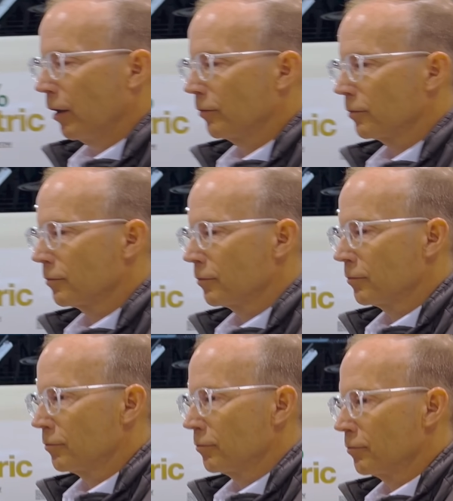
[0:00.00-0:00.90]

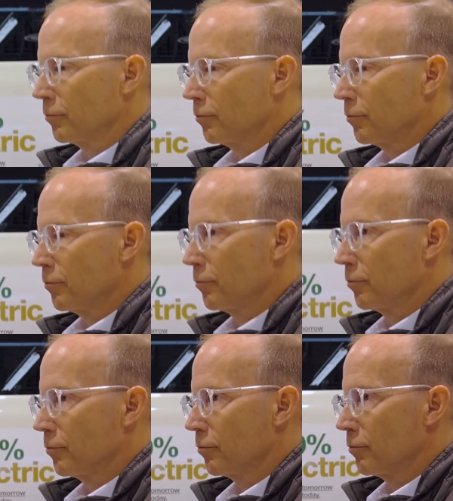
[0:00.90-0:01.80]

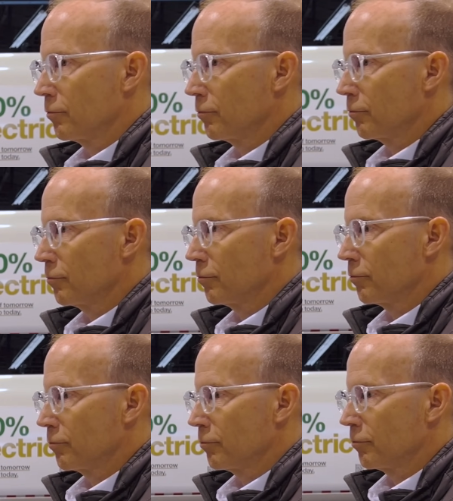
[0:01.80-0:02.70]

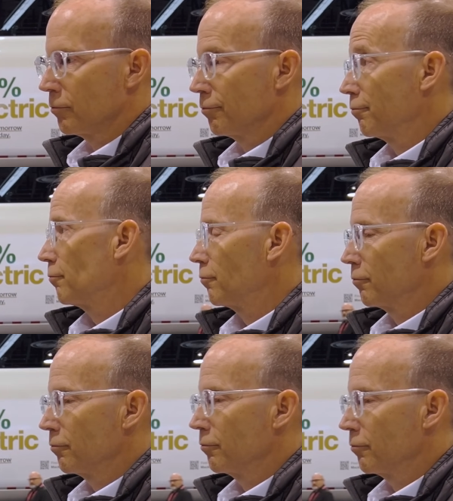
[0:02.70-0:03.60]

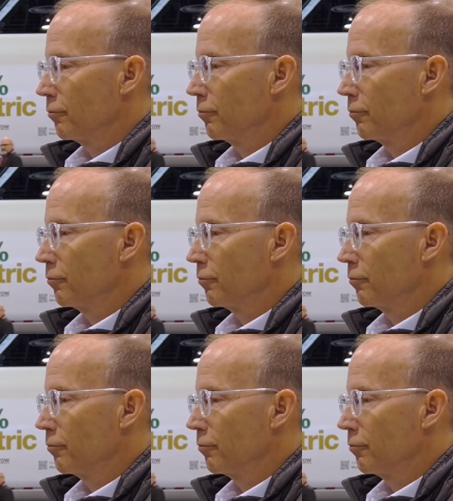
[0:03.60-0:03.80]
(silent)